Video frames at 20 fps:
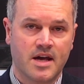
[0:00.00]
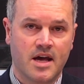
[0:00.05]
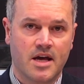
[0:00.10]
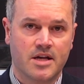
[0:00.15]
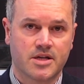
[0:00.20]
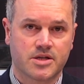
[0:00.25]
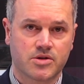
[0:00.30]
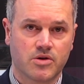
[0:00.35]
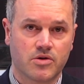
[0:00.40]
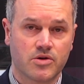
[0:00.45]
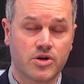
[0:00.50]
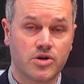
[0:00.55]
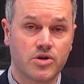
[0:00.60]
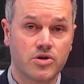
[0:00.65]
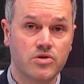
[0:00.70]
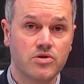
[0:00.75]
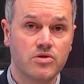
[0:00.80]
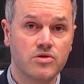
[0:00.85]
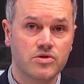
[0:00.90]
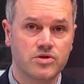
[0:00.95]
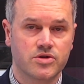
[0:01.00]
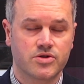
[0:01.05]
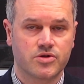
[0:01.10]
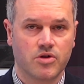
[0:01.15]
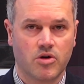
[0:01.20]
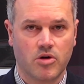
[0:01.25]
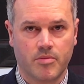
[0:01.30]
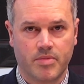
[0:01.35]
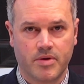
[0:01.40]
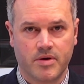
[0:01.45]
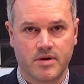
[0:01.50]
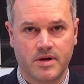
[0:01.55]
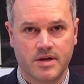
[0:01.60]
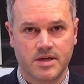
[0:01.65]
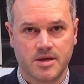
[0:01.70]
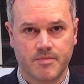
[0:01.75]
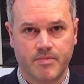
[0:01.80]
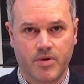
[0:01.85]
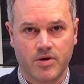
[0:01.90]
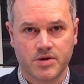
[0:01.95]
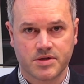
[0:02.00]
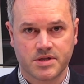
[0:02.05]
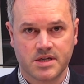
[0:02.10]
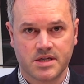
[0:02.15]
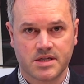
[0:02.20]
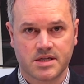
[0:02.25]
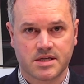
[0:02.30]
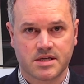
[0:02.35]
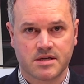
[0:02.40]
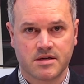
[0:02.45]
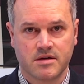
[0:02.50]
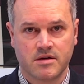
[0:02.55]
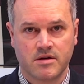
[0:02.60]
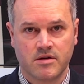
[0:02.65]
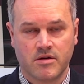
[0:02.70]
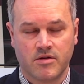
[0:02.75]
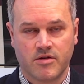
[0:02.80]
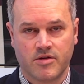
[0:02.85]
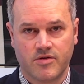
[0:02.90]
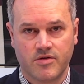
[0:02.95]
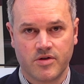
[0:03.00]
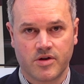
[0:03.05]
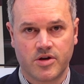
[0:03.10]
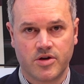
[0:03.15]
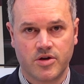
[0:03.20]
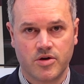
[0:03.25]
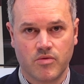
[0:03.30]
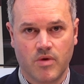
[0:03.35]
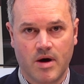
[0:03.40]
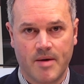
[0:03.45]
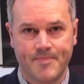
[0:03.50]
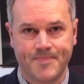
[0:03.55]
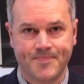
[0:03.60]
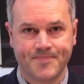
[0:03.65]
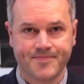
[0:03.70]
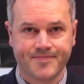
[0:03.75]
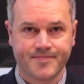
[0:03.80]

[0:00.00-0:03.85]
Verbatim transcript: it saw a huge drop in deposits through Q1.